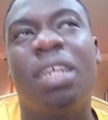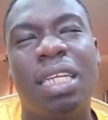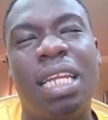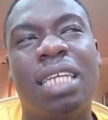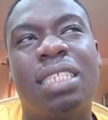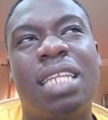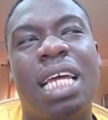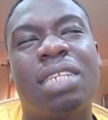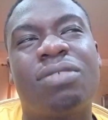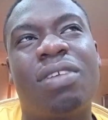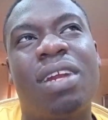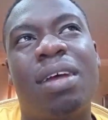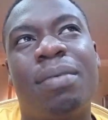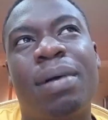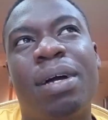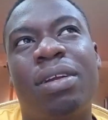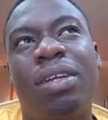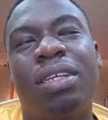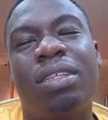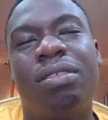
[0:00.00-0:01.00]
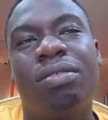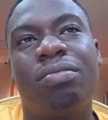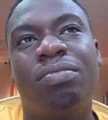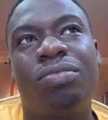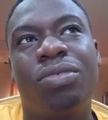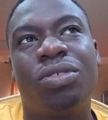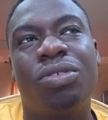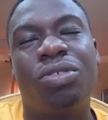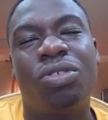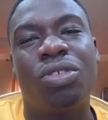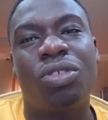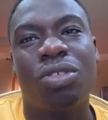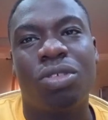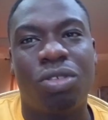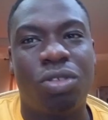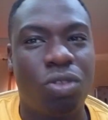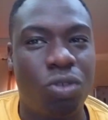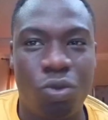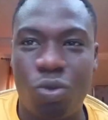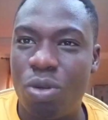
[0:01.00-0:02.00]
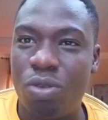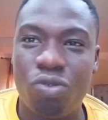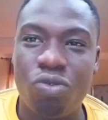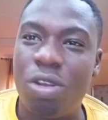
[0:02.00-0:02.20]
that, that's right about it just do